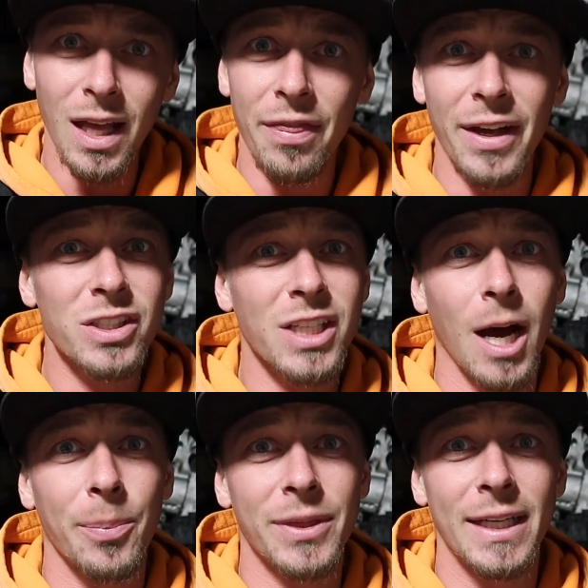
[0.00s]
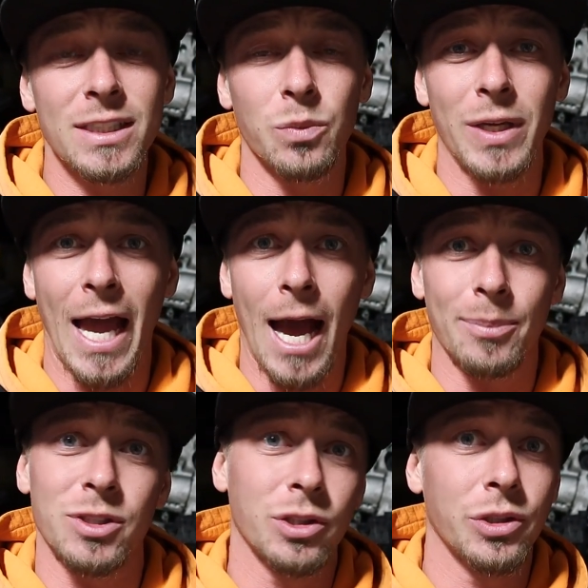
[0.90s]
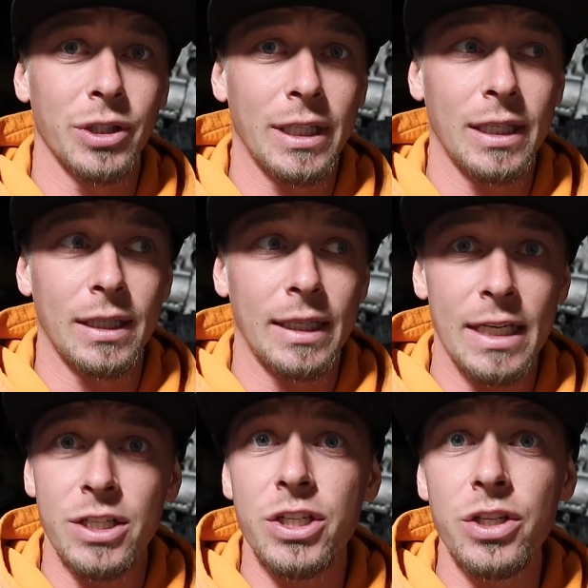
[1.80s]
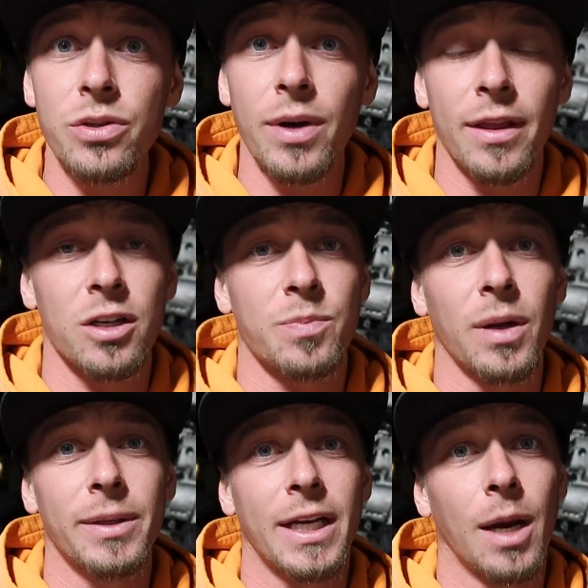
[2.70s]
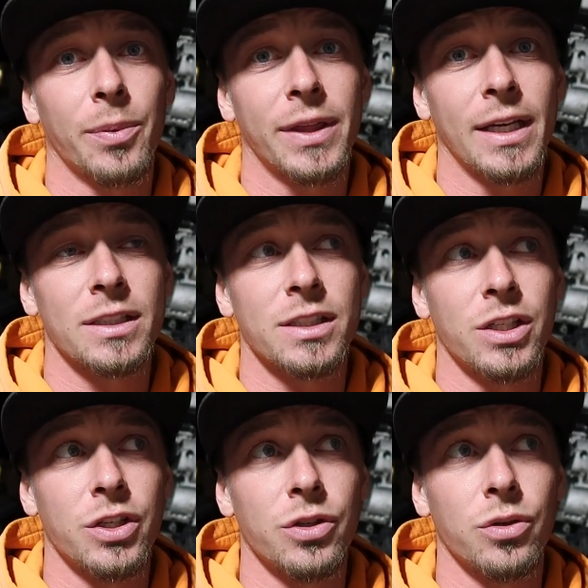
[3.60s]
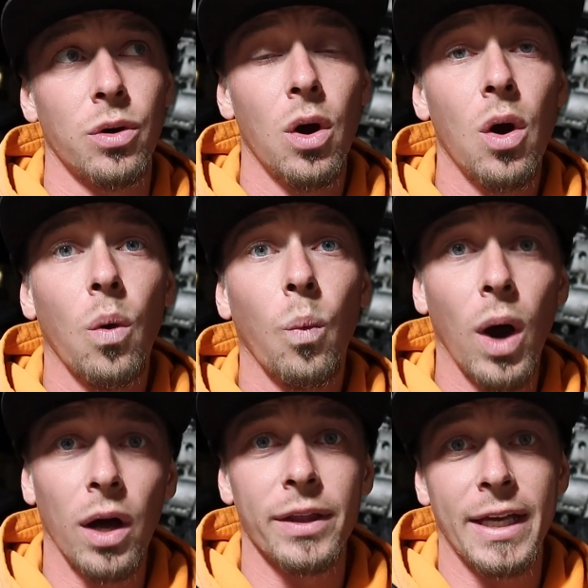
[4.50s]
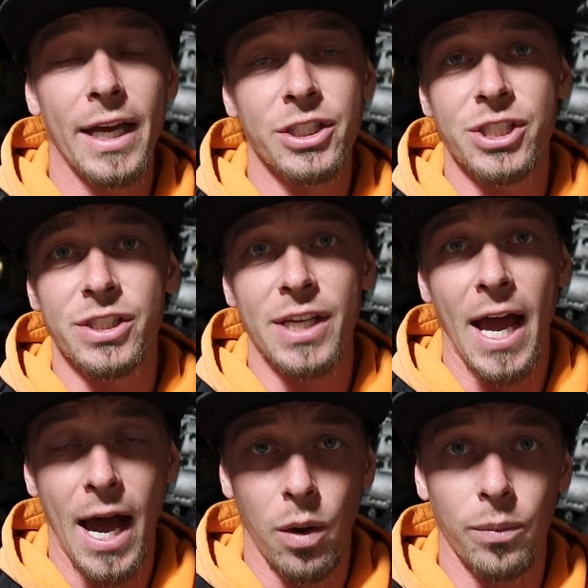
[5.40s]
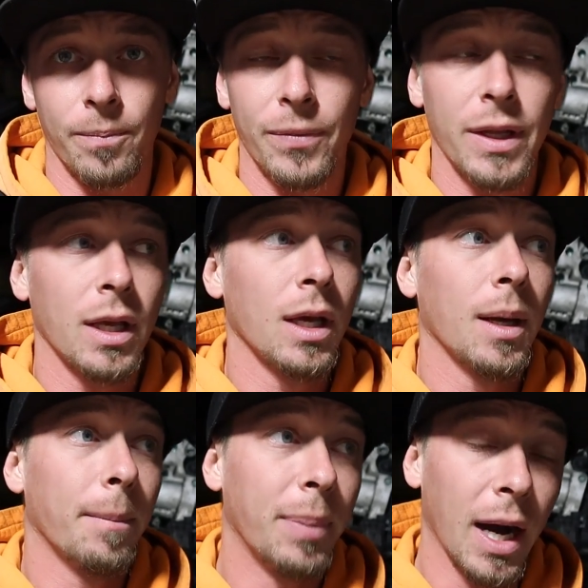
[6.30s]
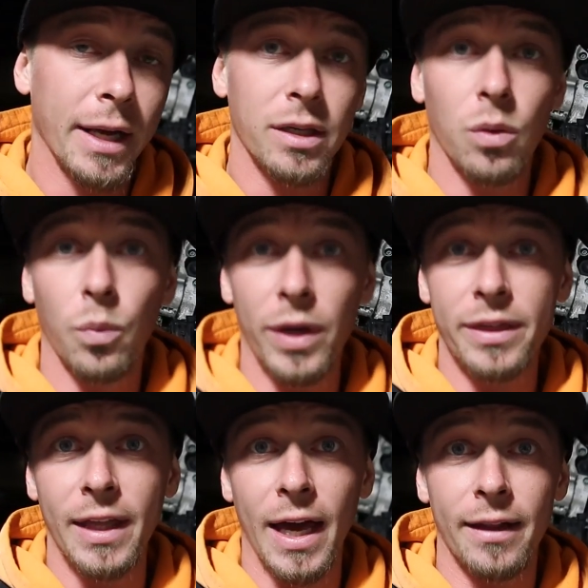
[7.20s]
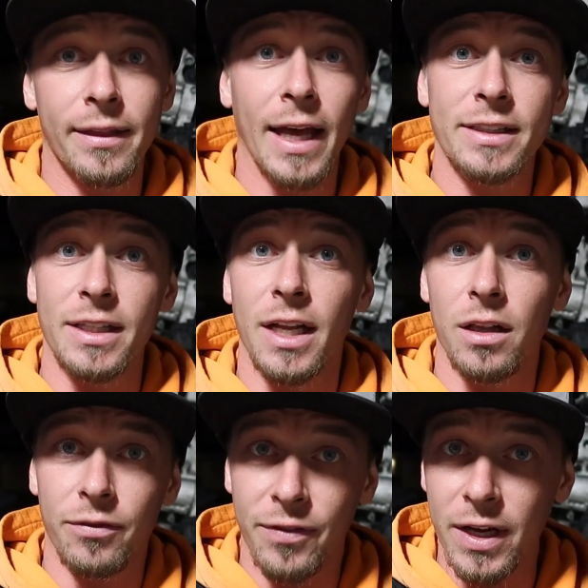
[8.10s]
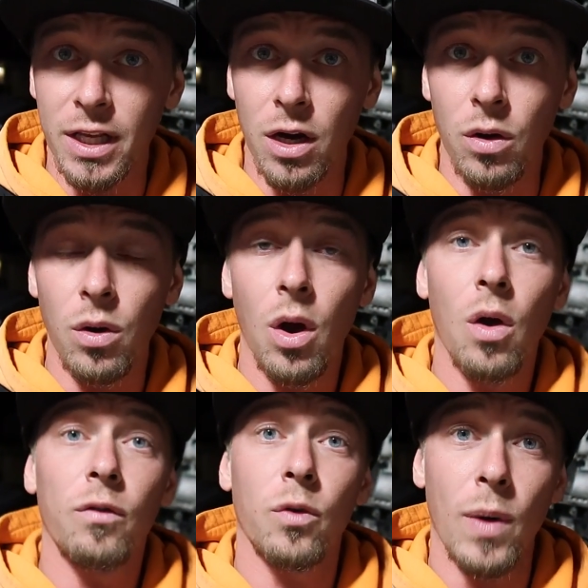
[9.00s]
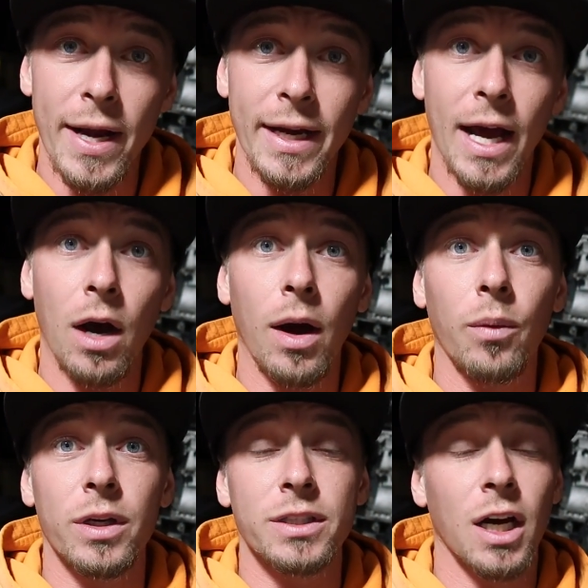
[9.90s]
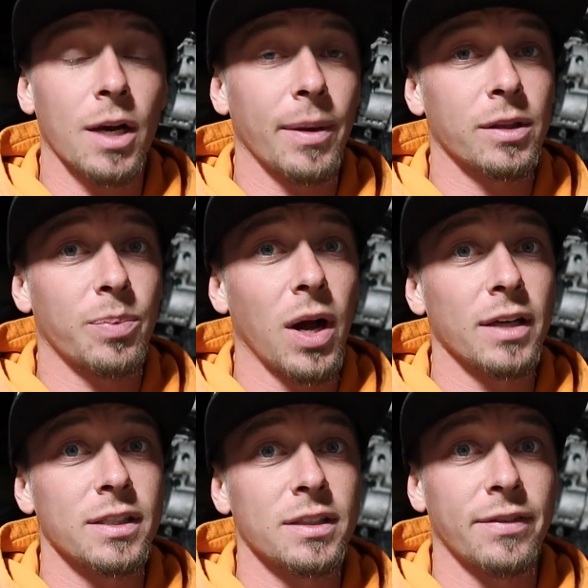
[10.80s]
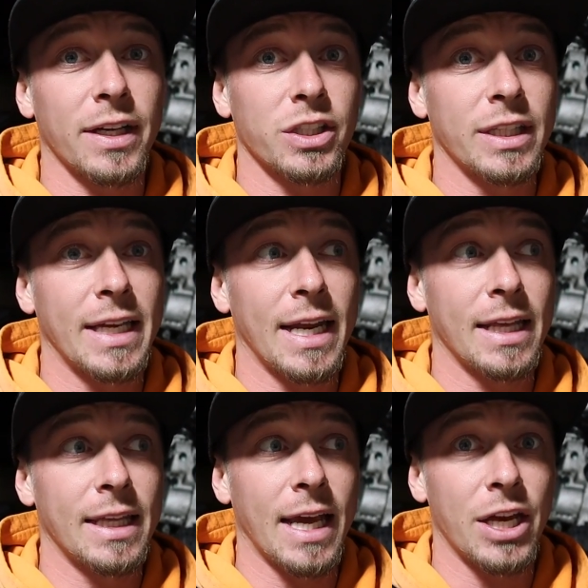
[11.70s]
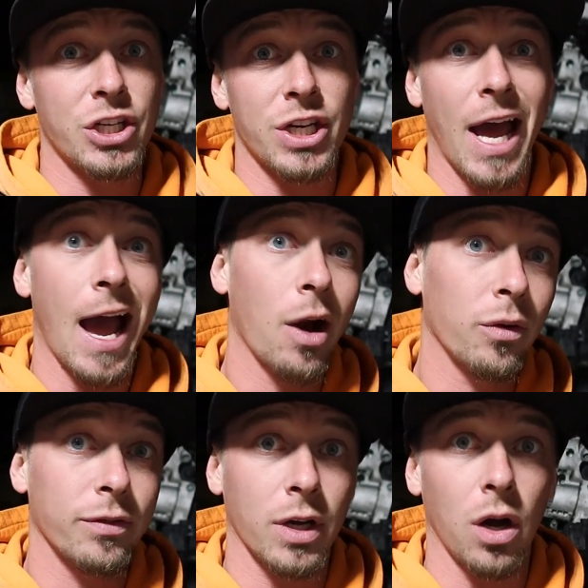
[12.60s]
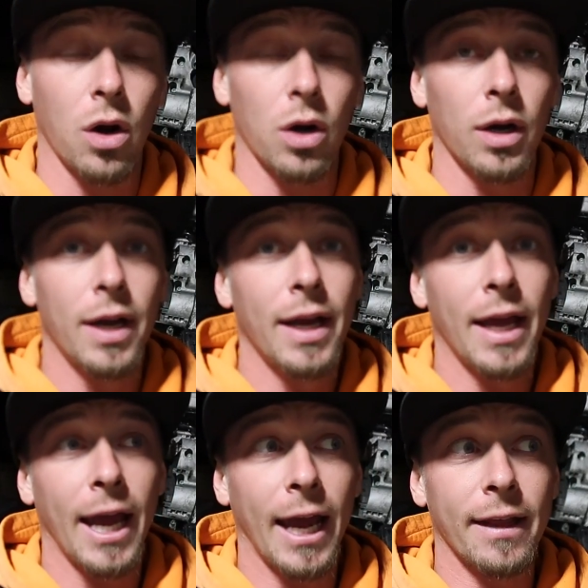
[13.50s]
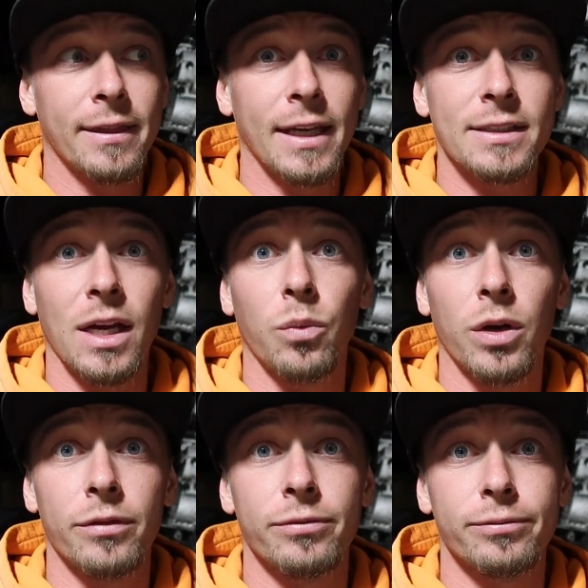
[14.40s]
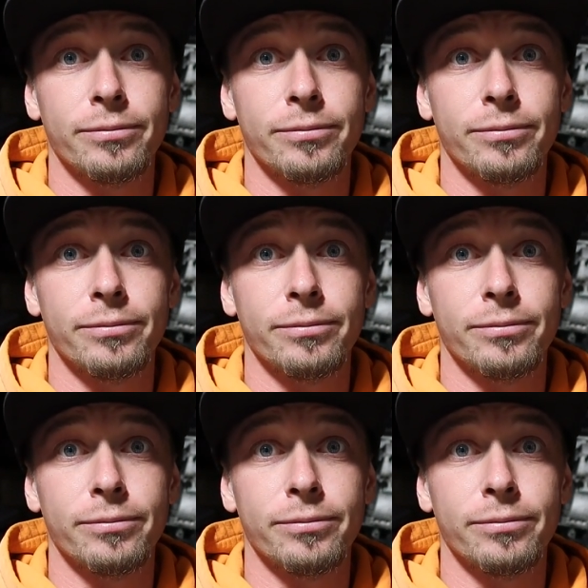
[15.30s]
there's a couple things that we absolutely need to do, and there's probably a couple things to do while the engine's out. But with that, that's another video. For right now, I want to talk about the process of actually getting the engine out of the car and things I wish